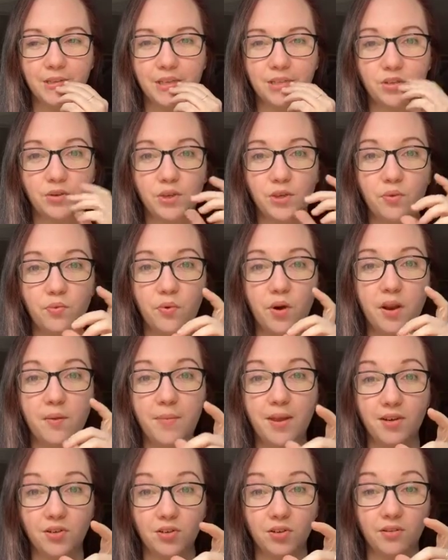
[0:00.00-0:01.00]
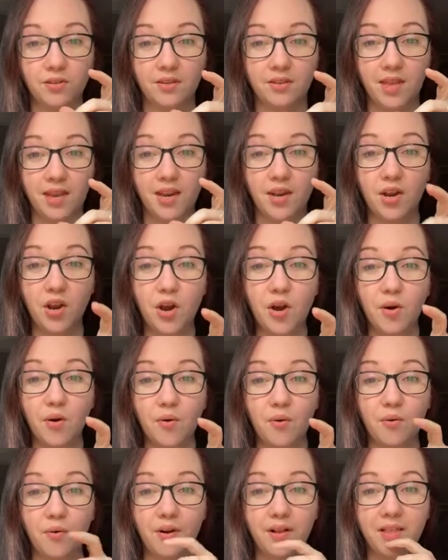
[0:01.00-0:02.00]
So you want to make sure that they
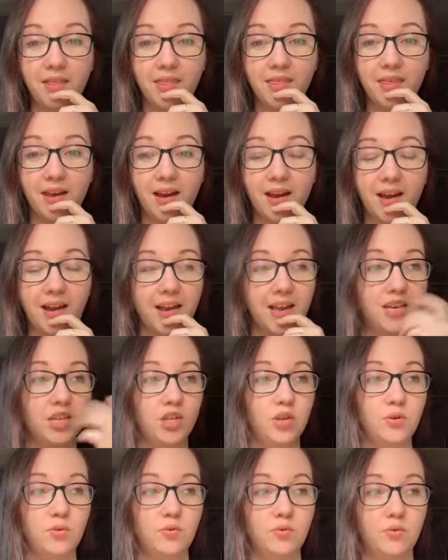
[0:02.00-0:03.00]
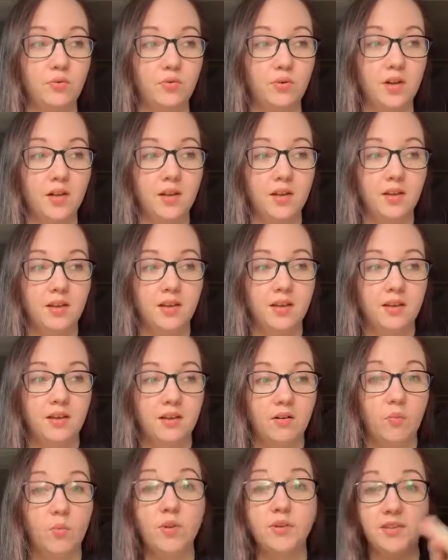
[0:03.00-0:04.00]
know that you
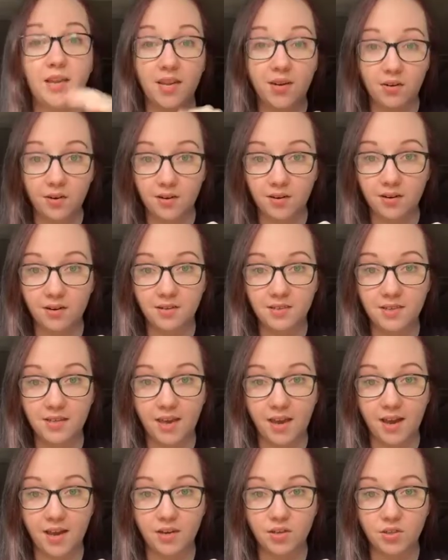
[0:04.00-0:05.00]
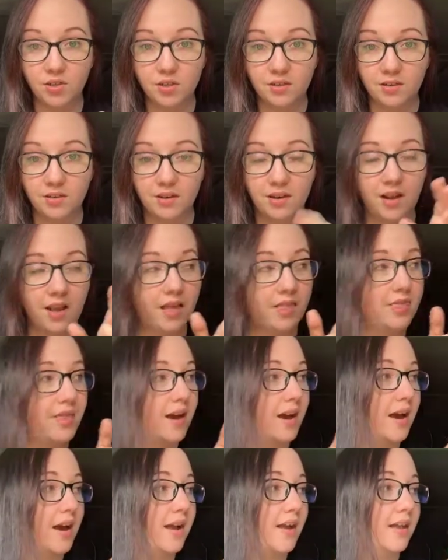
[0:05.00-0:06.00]
will take credit cards and cash, and
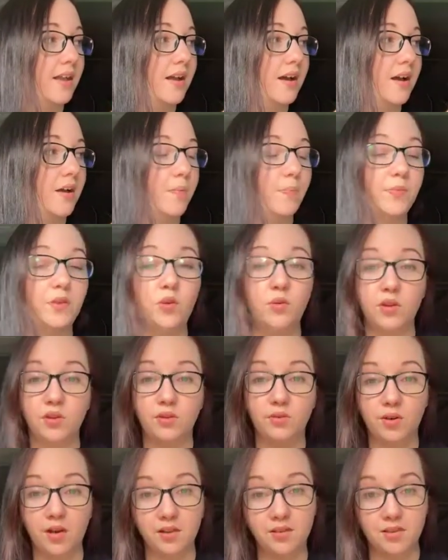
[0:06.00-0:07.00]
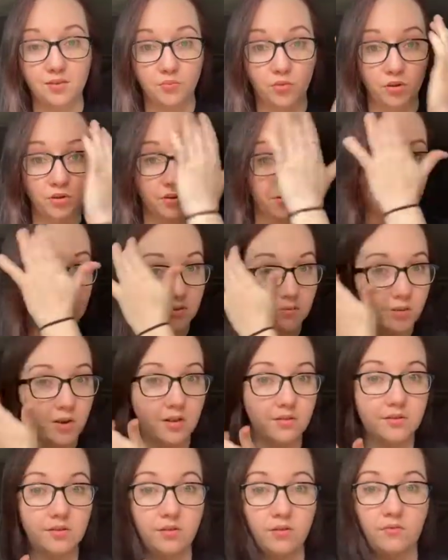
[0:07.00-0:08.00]
that you can do custom orders as
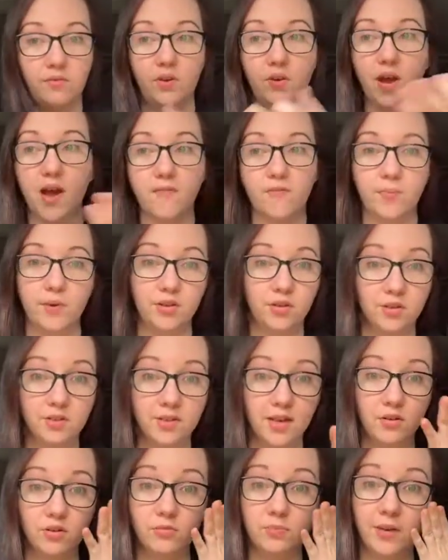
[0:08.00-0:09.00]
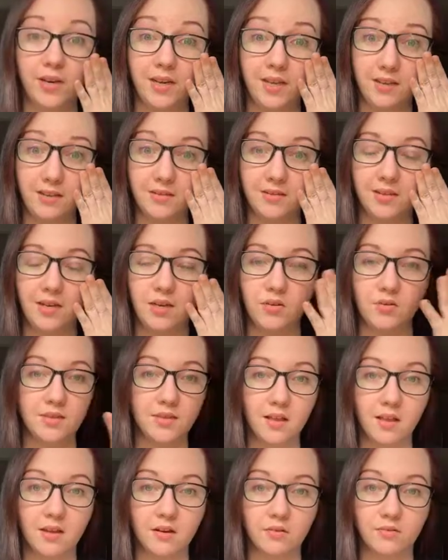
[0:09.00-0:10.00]
well. So if you have a bunch of slouch beanies and you
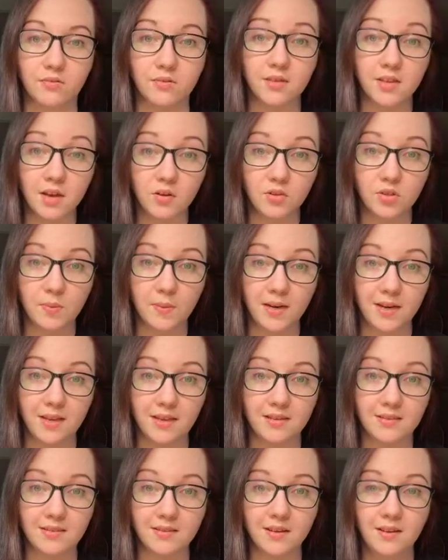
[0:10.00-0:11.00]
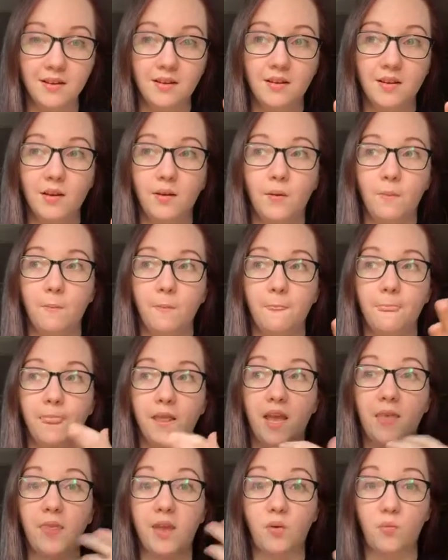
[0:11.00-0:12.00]
sell out of those slouch beanies
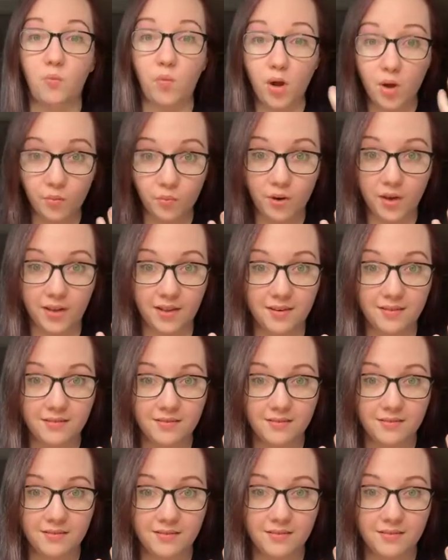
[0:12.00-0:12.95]
and they want one,